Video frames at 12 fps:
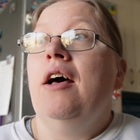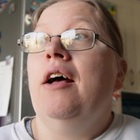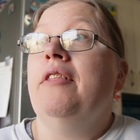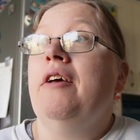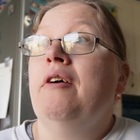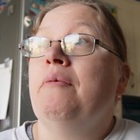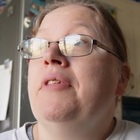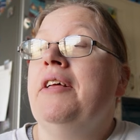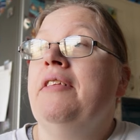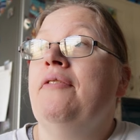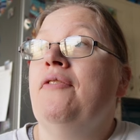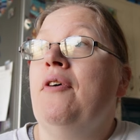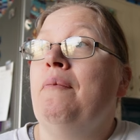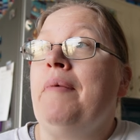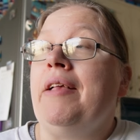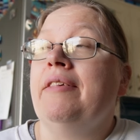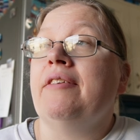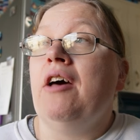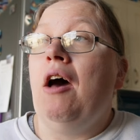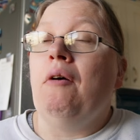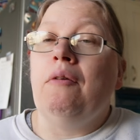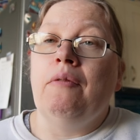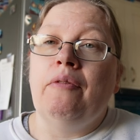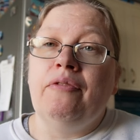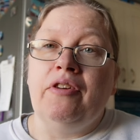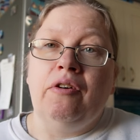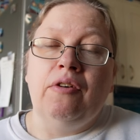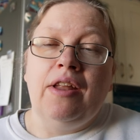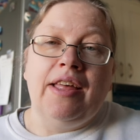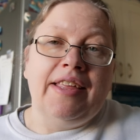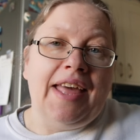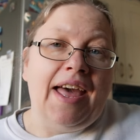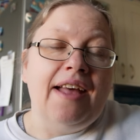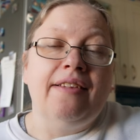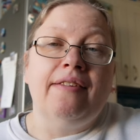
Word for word: I know we need to fill Ben's car up with fuel again.